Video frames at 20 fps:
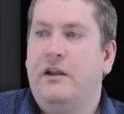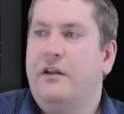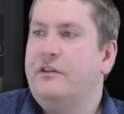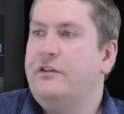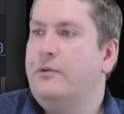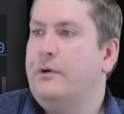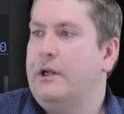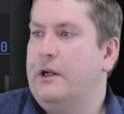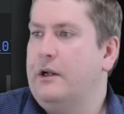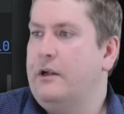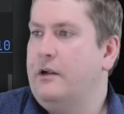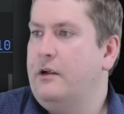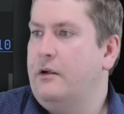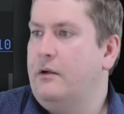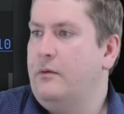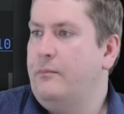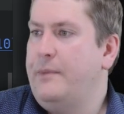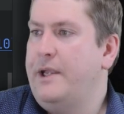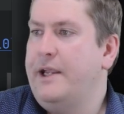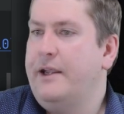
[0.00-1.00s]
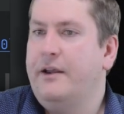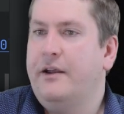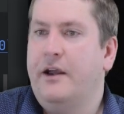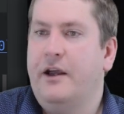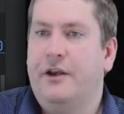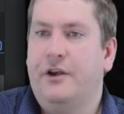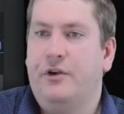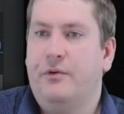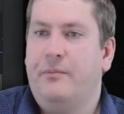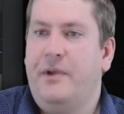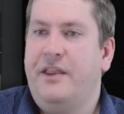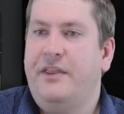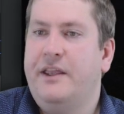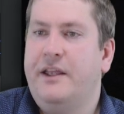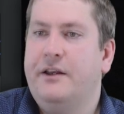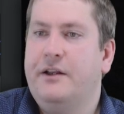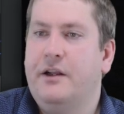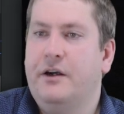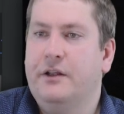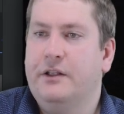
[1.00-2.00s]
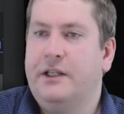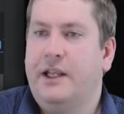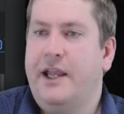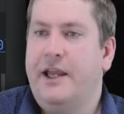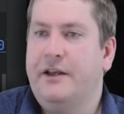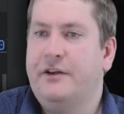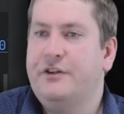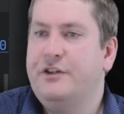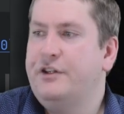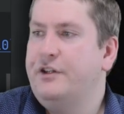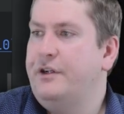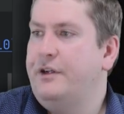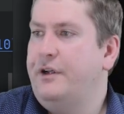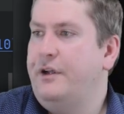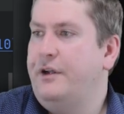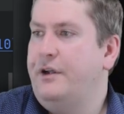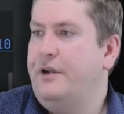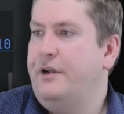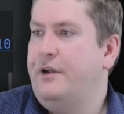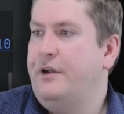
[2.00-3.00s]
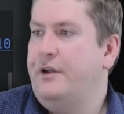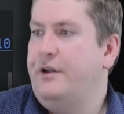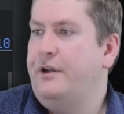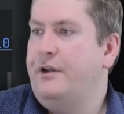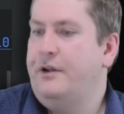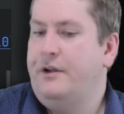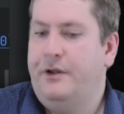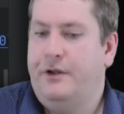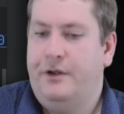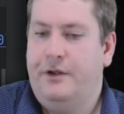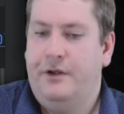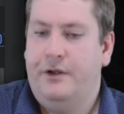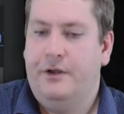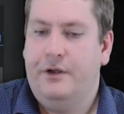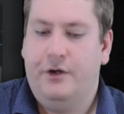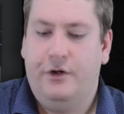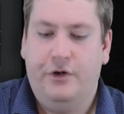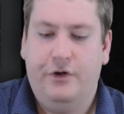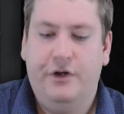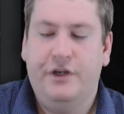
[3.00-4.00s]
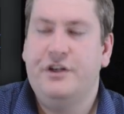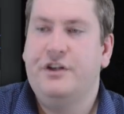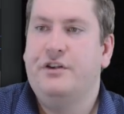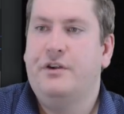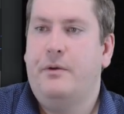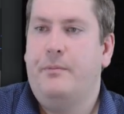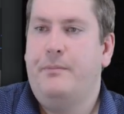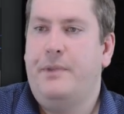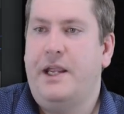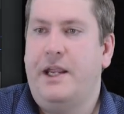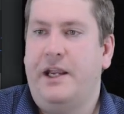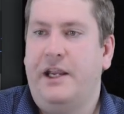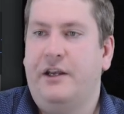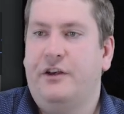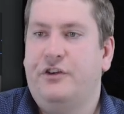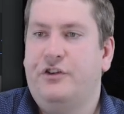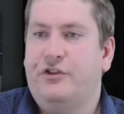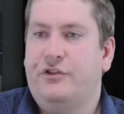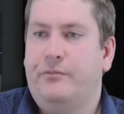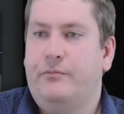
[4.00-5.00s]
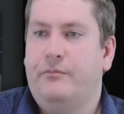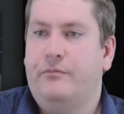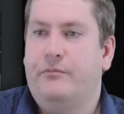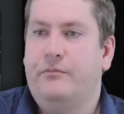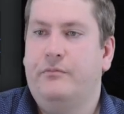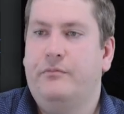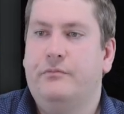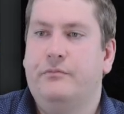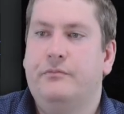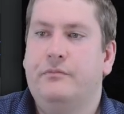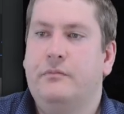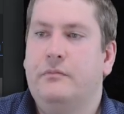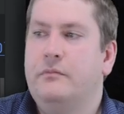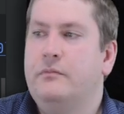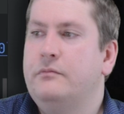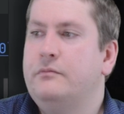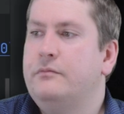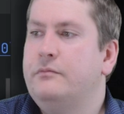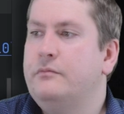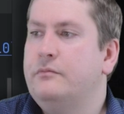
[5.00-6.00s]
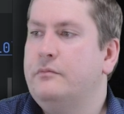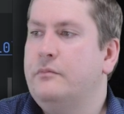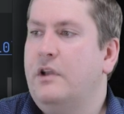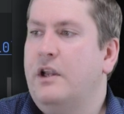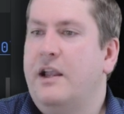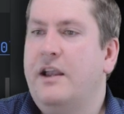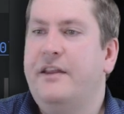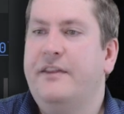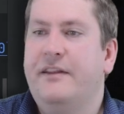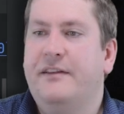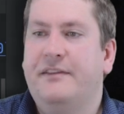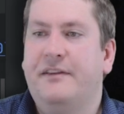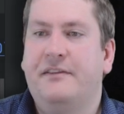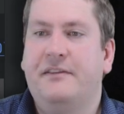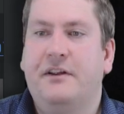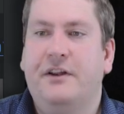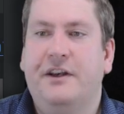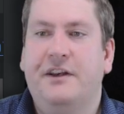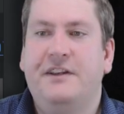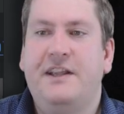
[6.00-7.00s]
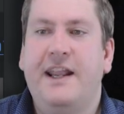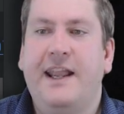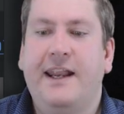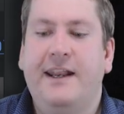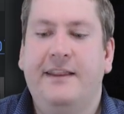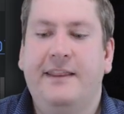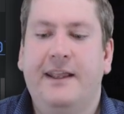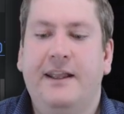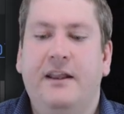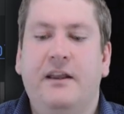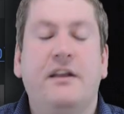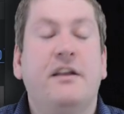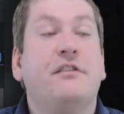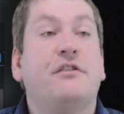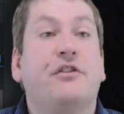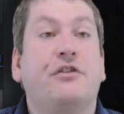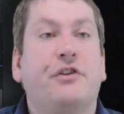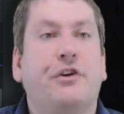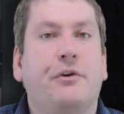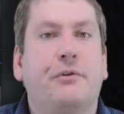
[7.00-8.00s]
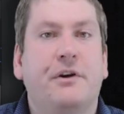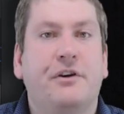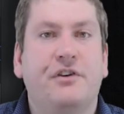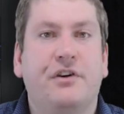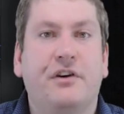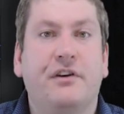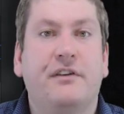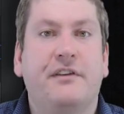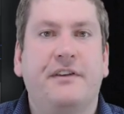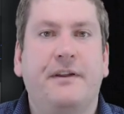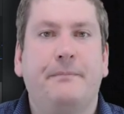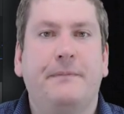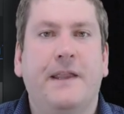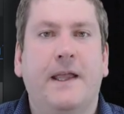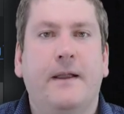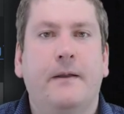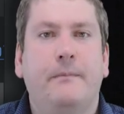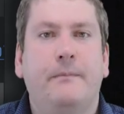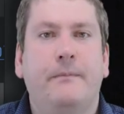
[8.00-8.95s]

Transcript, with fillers: So we're going to make a new method called get current page. And this isn't going to take anything, it's just going to return something.